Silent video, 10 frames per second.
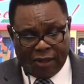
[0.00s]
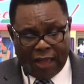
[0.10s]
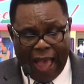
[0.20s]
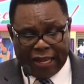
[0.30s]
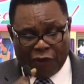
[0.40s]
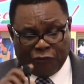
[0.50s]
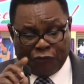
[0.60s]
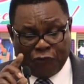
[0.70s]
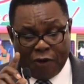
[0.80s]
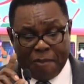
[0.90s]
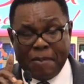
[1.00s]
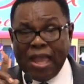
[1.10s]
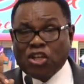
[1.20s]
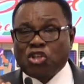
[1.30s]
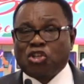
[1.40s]
an
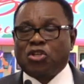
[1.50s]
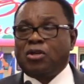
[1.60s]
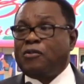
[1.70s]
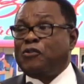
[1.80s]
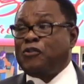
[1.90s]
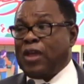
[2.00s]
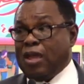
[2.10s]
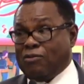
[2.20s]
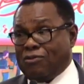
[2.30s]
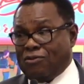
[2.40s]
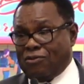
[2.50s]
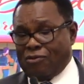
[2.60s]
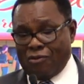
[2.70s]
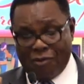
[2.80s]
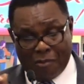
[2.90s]
affirmation of faith.
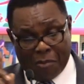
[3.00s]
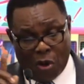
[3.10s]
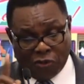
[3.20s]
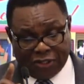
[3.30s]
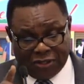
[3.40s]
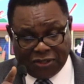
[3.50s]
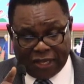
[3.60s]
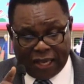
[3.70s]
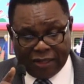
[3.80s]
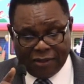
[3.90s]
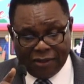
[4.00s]
Moses said,